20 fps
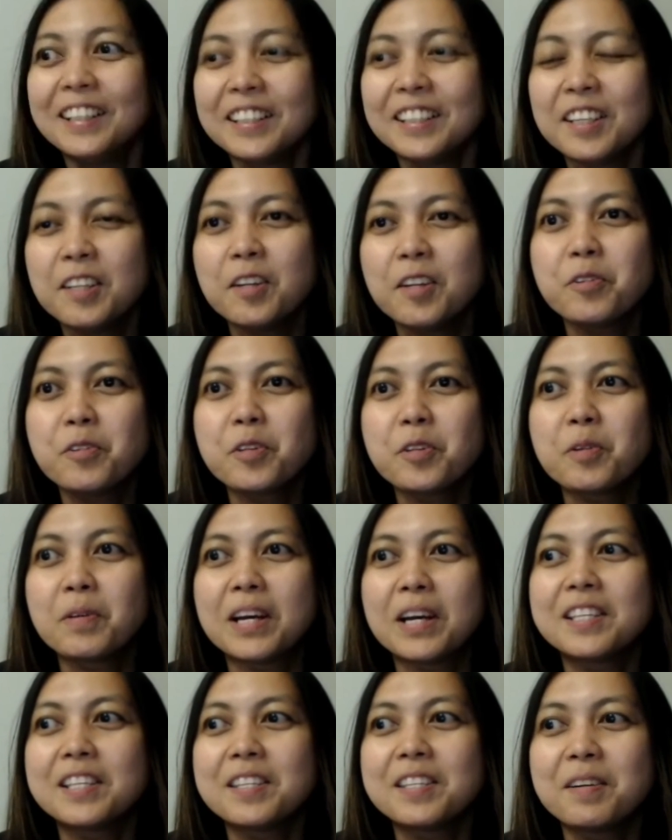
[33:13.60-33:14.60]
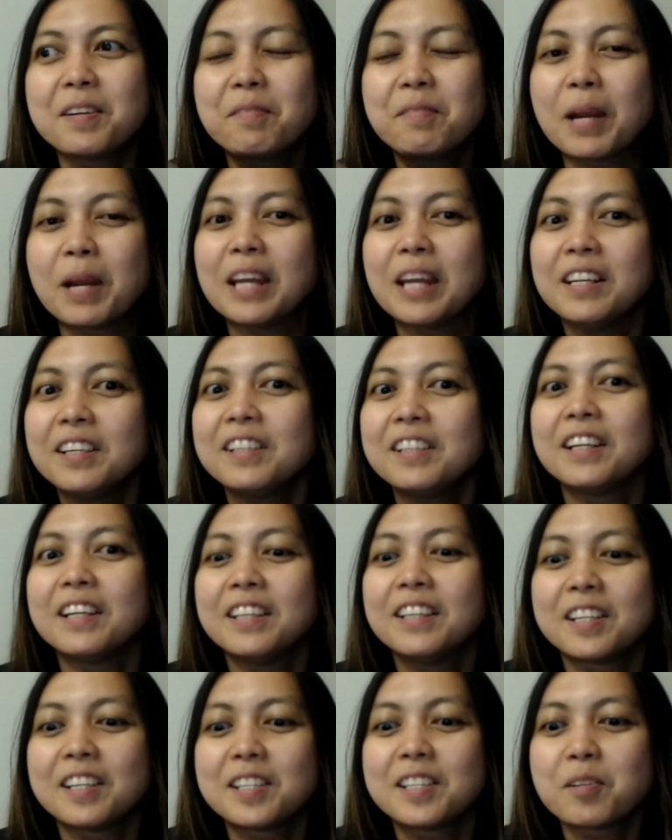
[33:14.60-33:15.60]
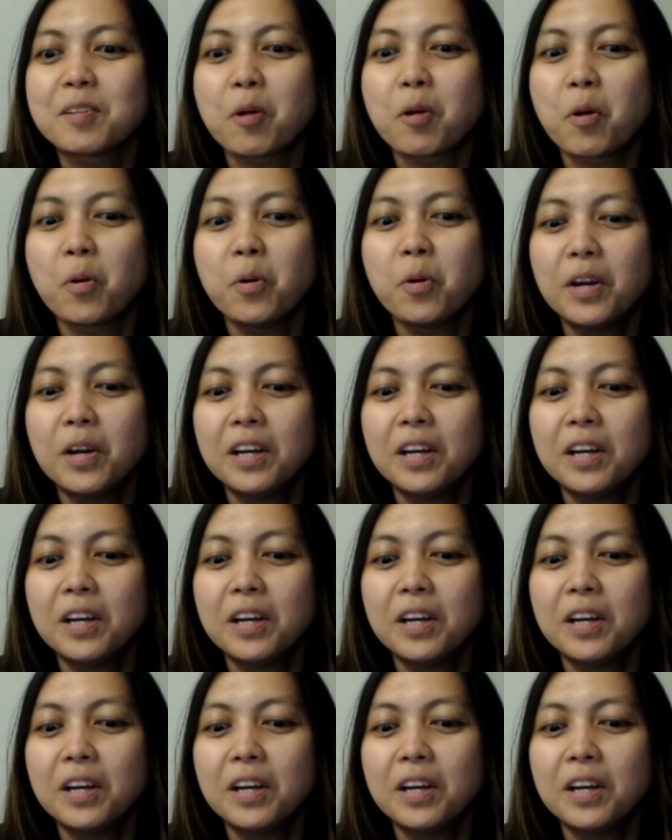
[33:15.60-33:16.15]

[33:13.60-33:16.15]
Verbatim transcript: you know, so as a writer, I guess, so,